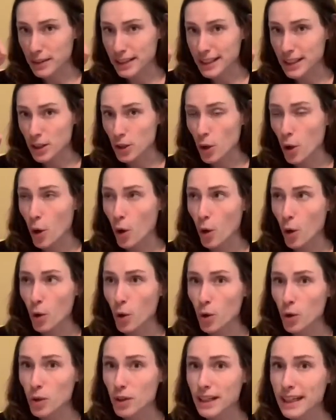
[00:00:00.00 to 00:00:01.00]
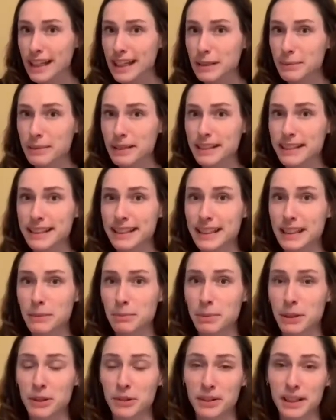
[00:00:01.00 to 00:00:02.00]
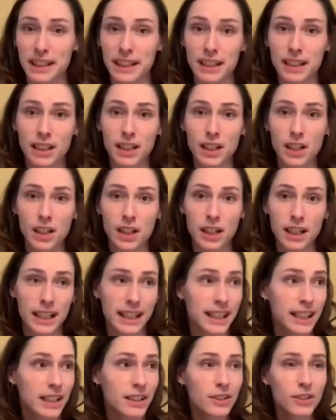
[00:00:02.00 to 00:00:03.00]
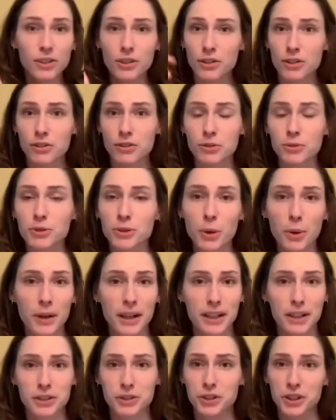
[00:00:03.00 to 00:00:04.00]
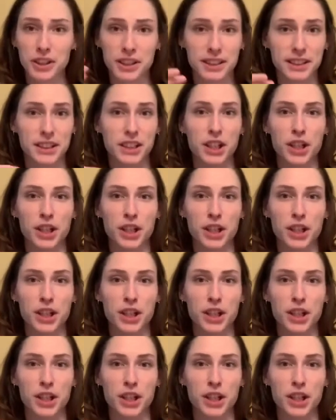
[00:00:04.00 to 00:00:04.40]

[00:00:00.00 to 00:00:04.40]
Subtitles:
the whole ABT building in New York, just